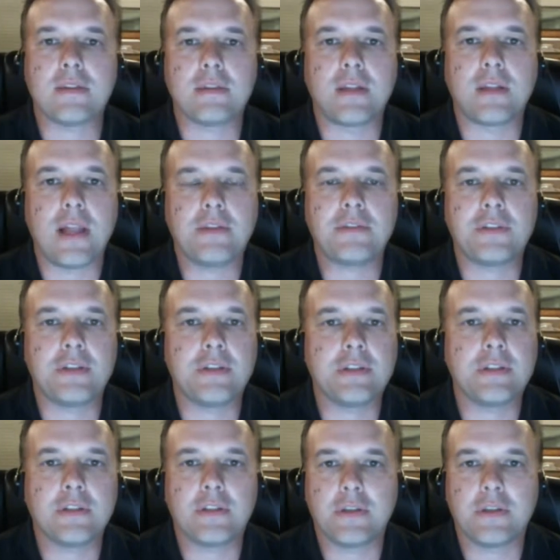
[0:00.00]
last
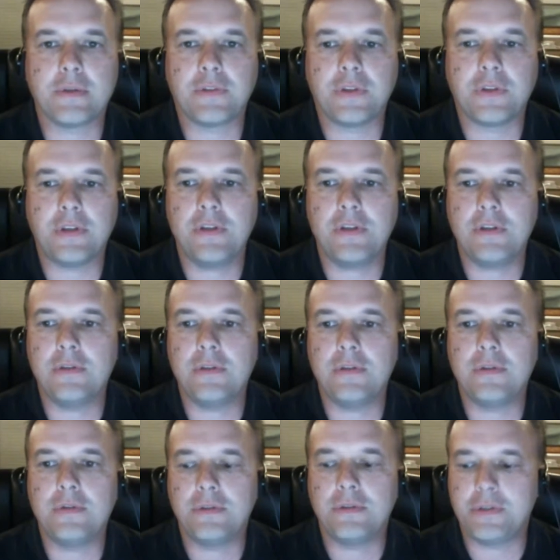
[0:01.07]
year there was a
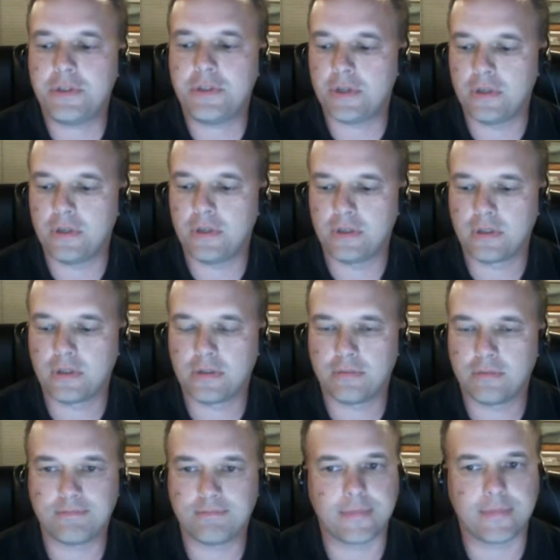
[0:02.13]
huge
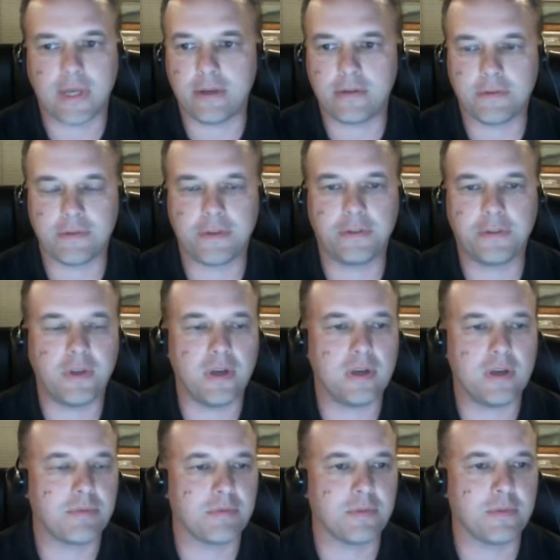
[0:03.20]
controversy,
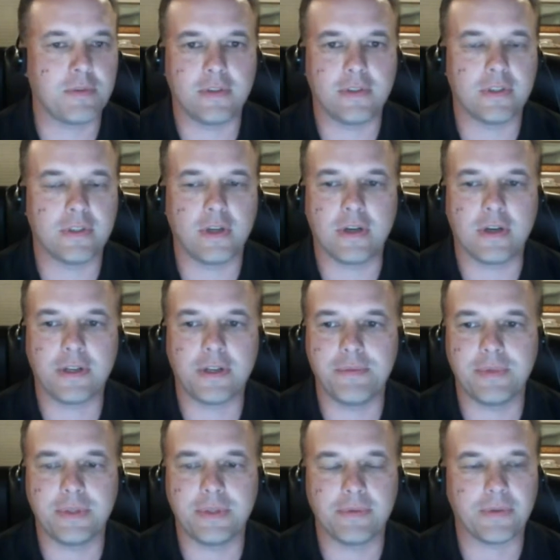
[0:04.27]
uproar,
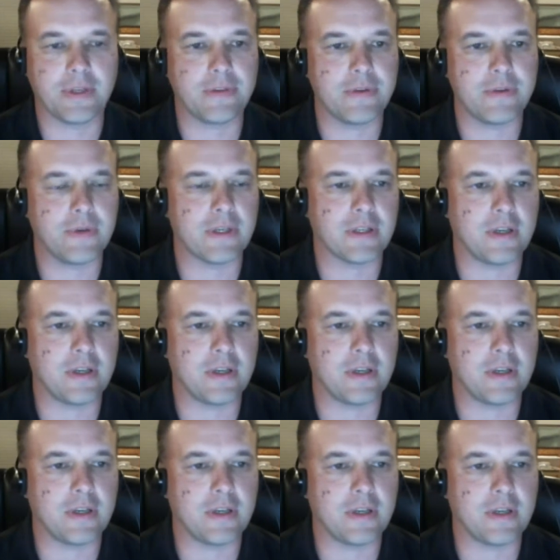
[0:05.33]
argument, whatever you want to
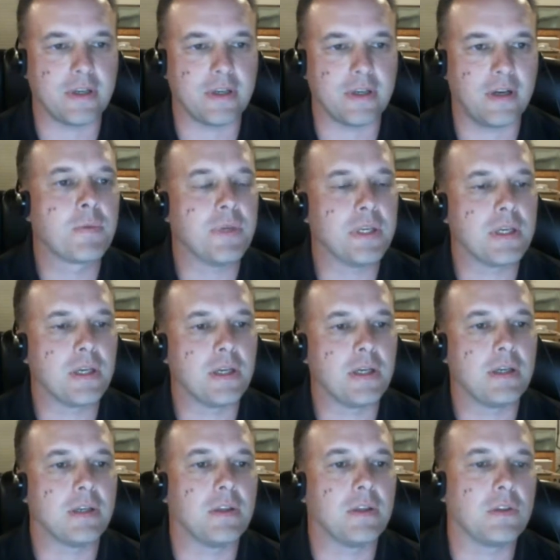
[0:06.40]
call it,
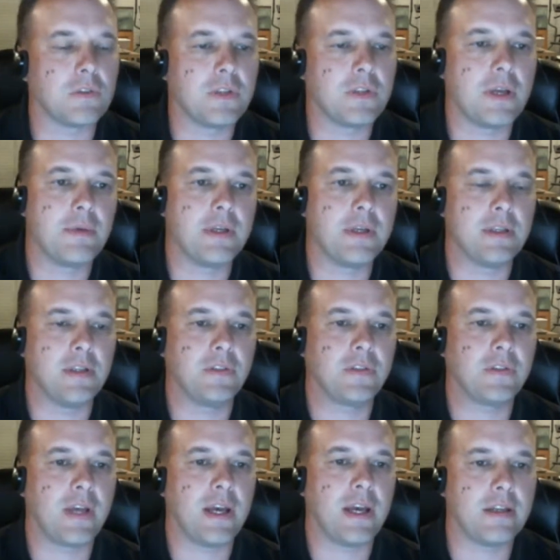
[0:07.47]
because
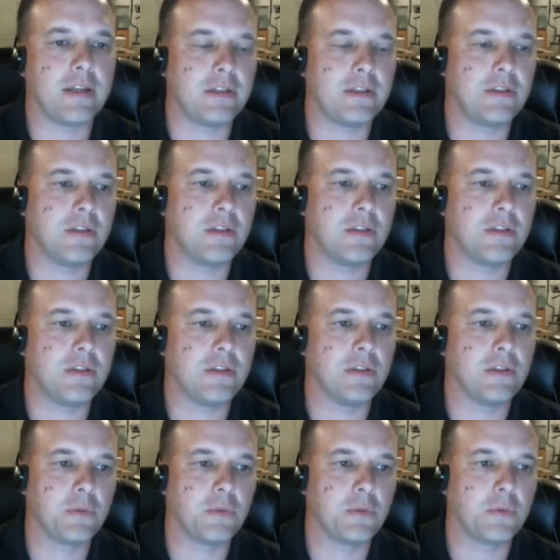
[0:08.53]
Debian decided to
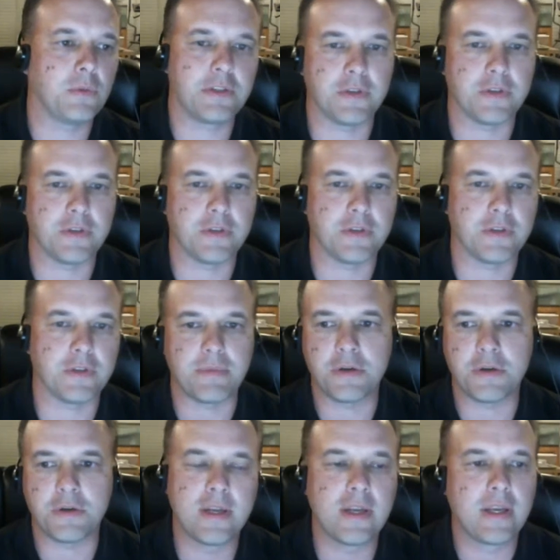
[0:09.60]
switch from
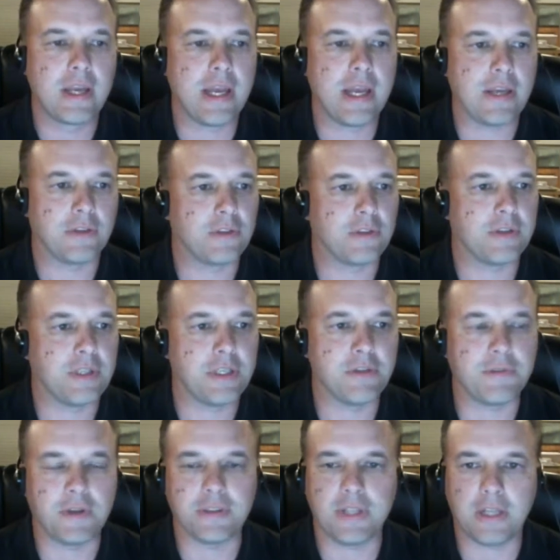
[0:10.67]
Gnome as their
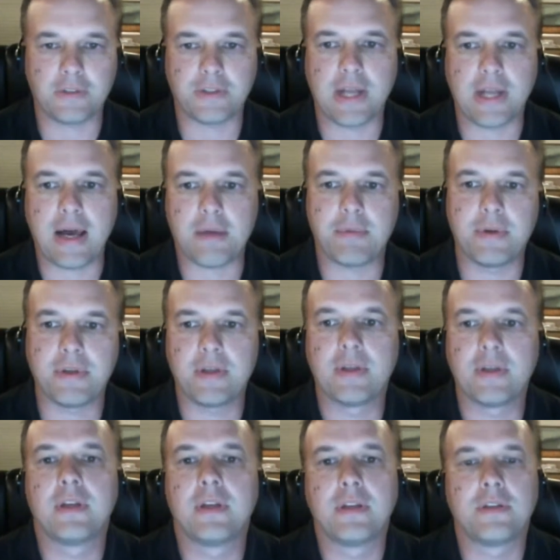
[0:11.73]
default desktop
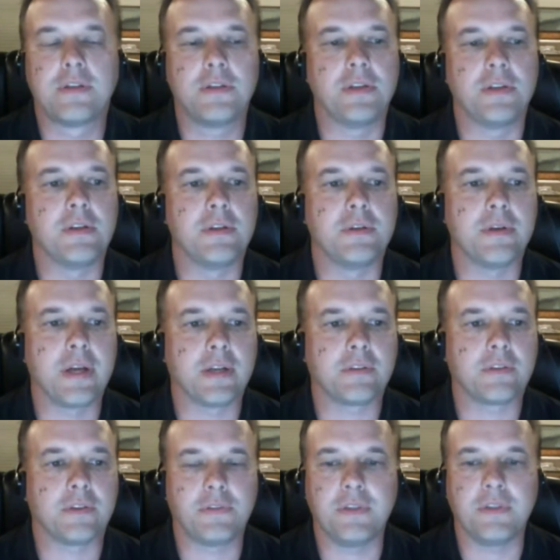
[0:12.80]
to
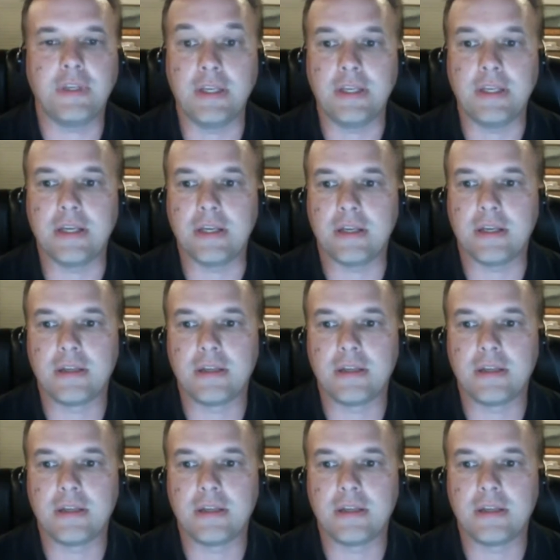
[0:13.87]
XFCE,